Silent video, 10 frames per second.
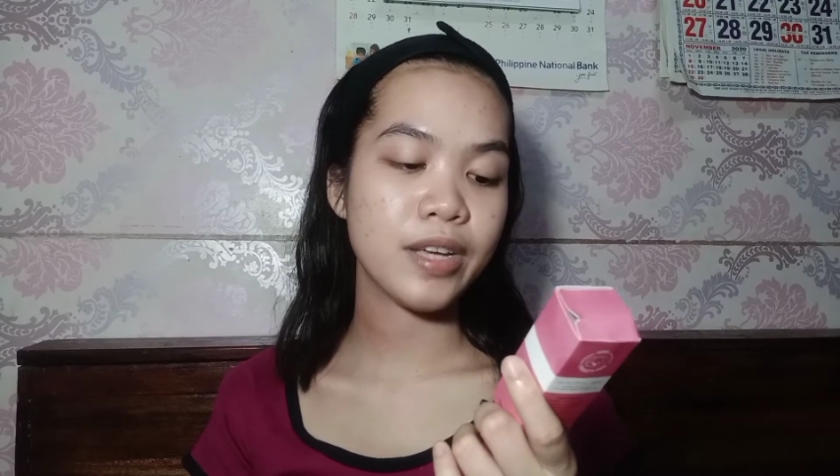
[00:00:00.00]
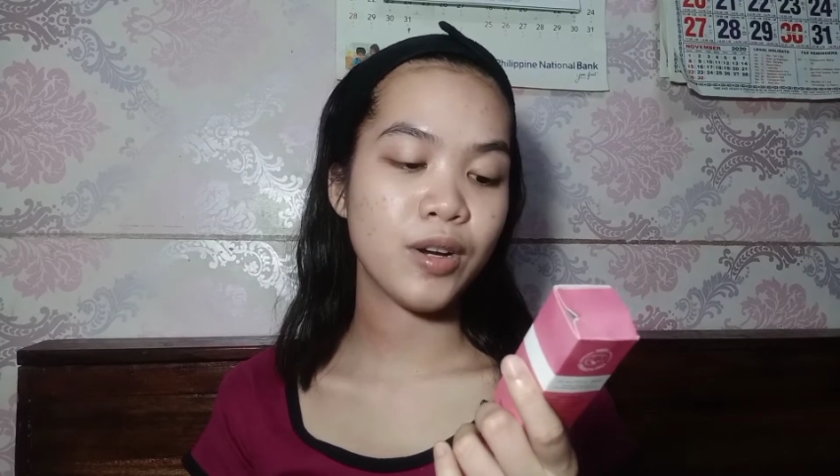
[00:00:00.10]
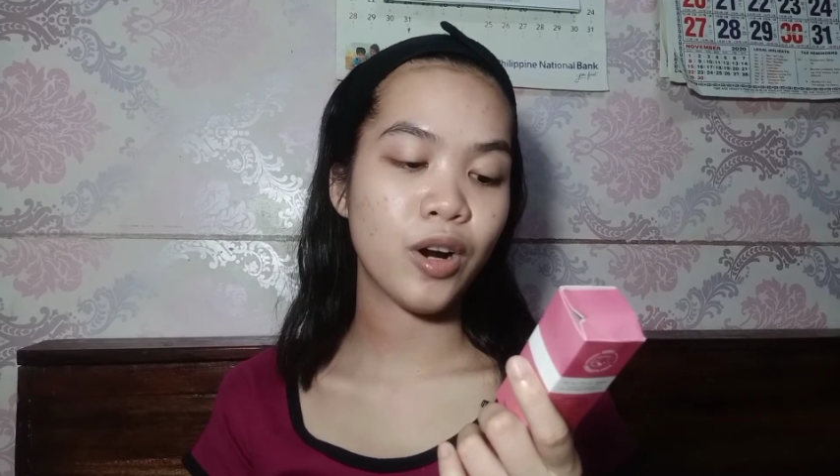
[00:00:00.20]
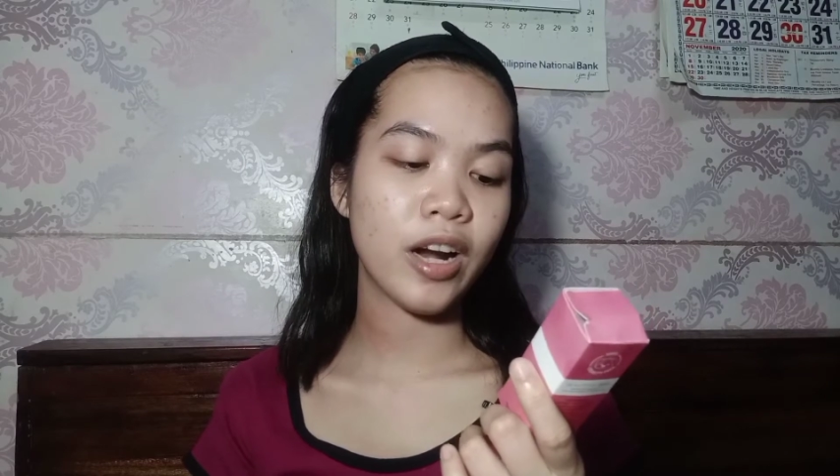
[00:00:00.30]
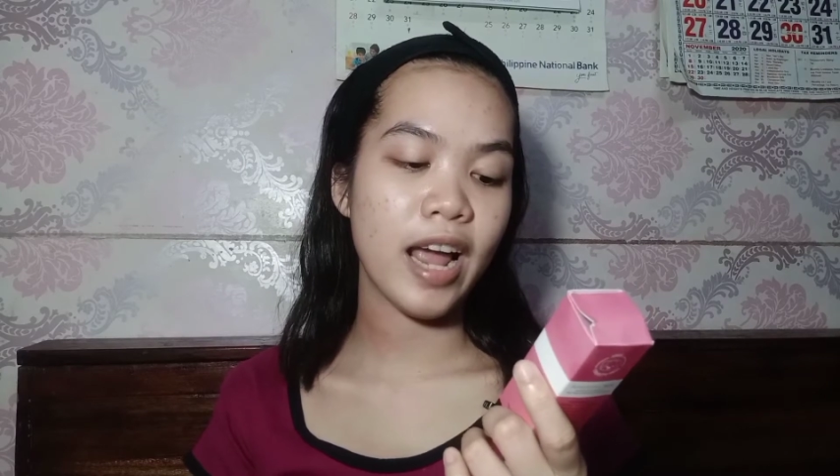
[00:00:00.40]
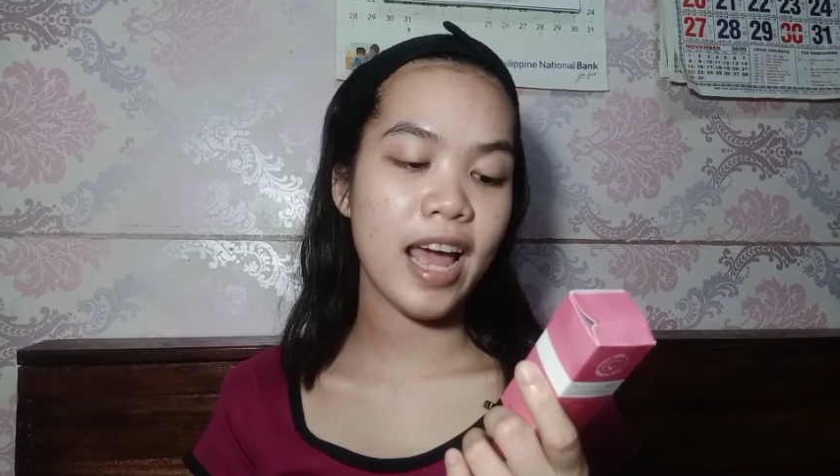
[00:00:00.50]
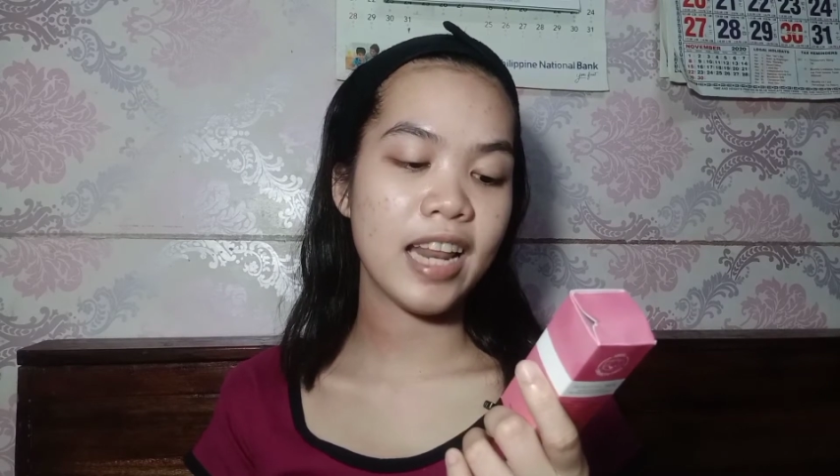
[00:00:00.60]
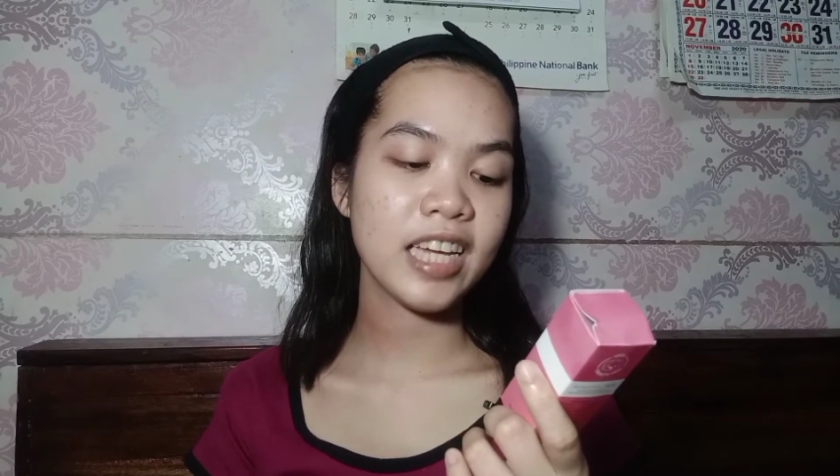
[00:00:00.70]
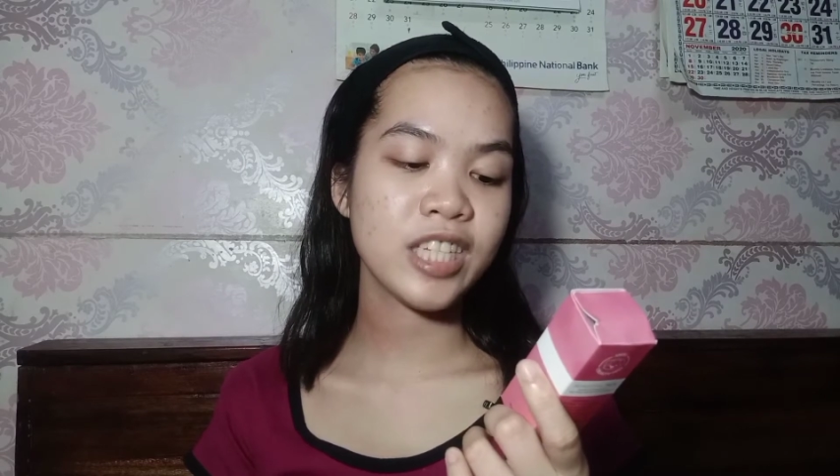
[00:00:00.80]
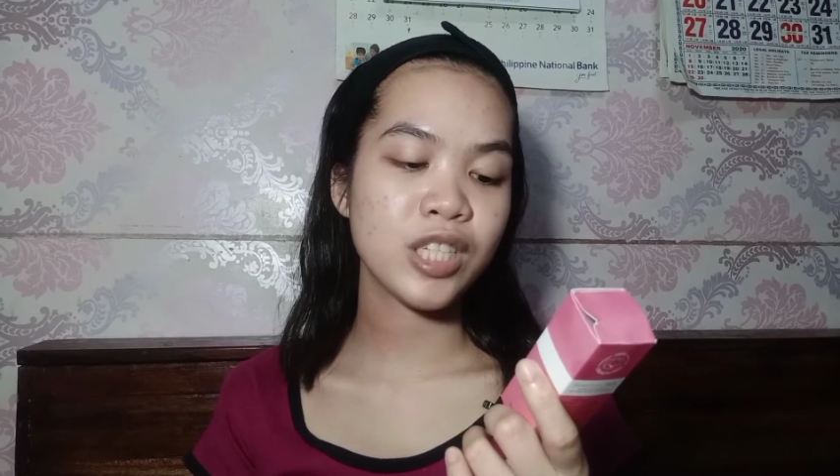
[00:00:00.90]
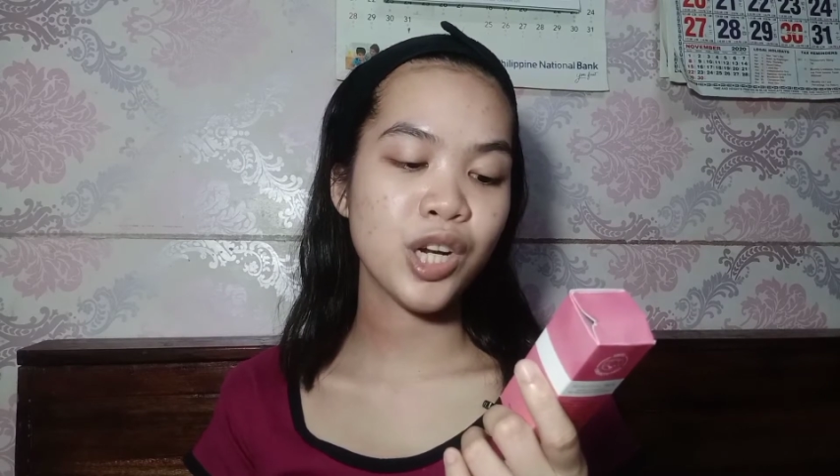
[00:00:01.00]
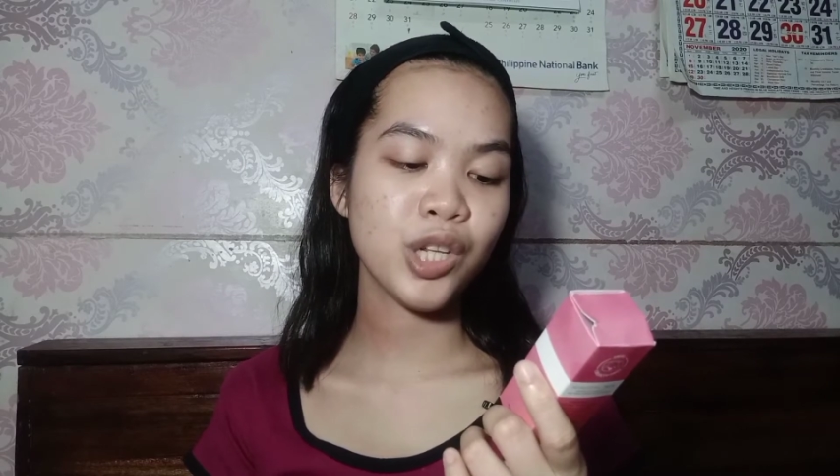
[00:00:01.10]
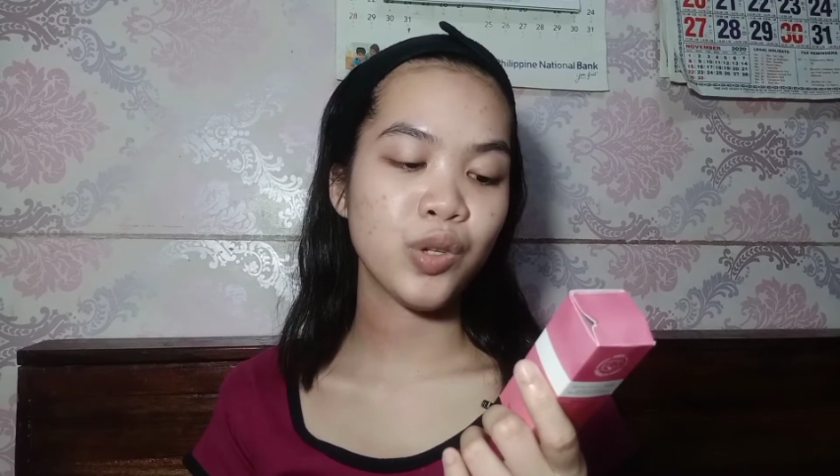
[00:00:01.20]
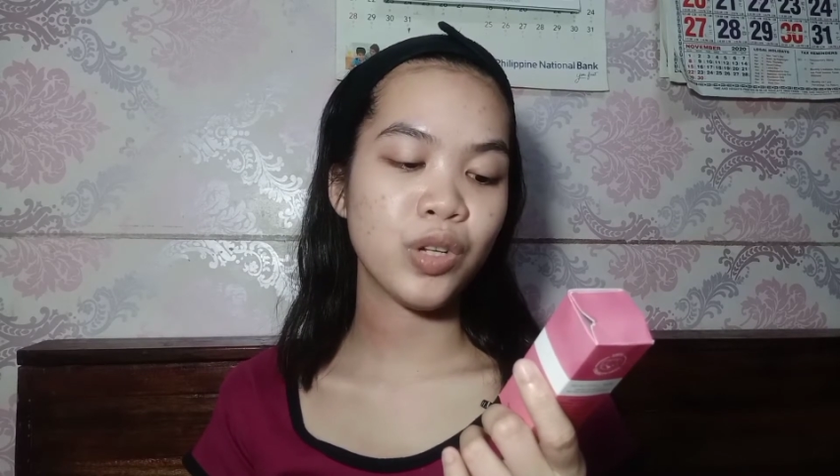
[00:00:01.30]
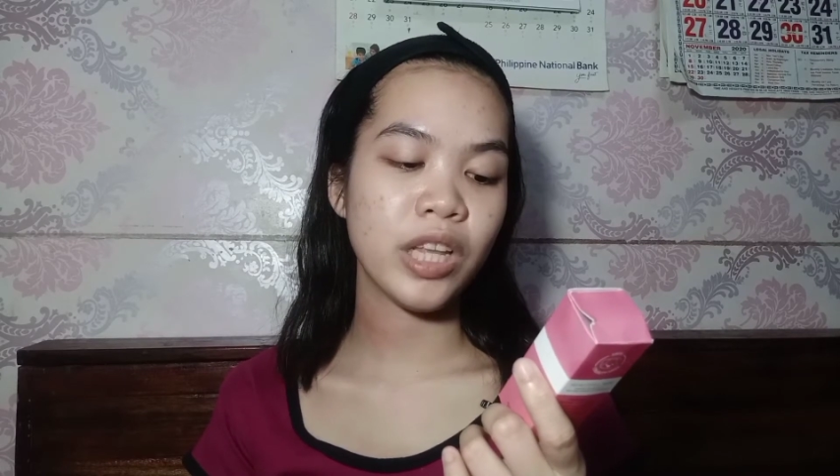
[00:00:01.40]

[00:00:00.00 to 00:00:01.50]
your elixir to